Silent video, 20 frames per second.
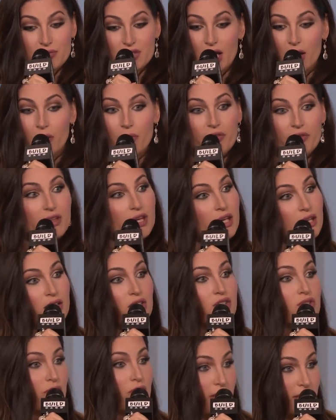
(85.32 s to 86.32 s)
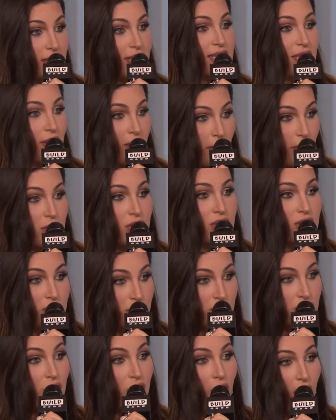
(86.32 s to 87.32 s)
dealt with the industry because that's how I was
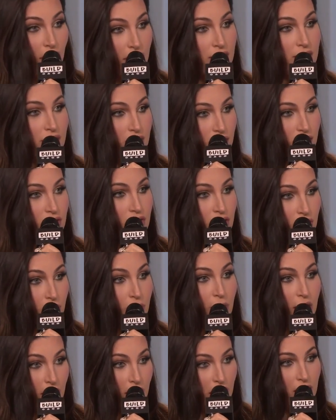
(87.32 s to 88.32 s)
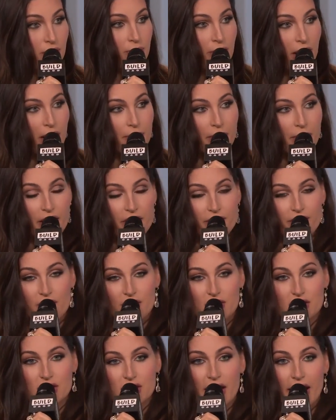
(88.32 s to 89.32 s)
taught to be by my
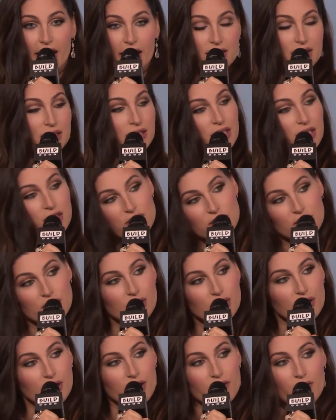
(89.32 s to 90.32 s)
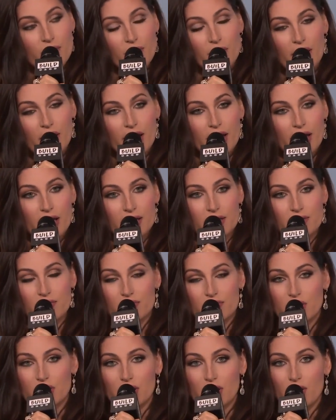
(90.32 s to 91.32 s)
first acting teacher and everyone I had,
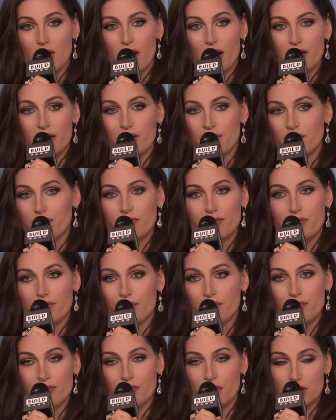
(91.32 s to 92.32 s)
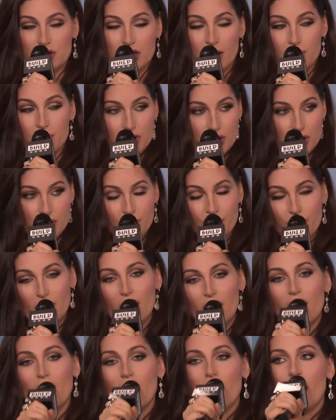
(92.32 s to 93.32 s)
you know, kind of looked up to.
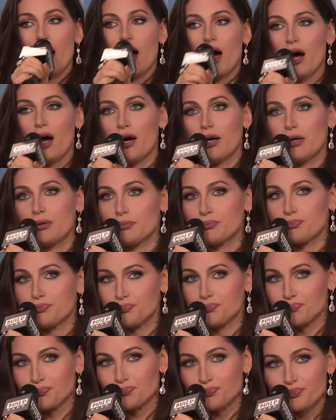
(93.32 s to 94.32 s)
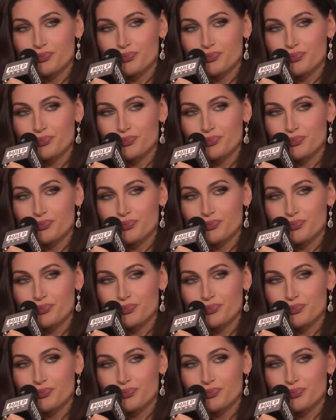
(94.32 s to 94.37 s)
Um, how